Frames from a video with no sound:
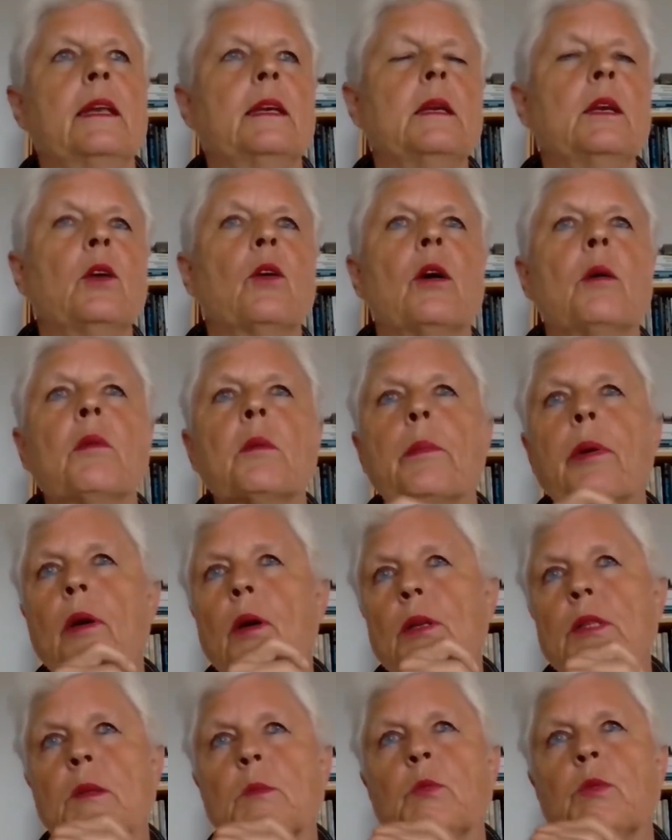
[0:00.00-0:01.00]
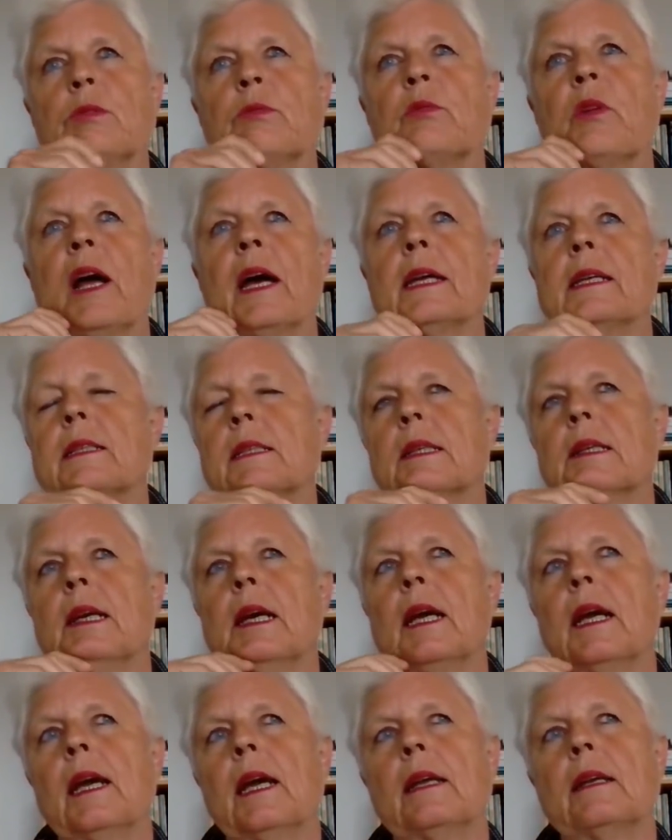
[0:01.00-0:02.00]
any normal person would write.
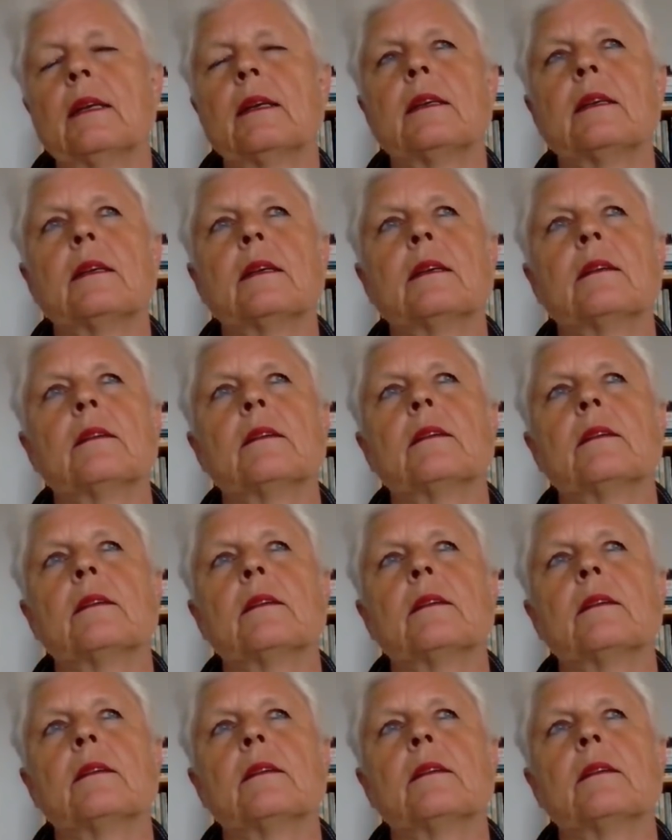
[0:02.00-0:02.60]
And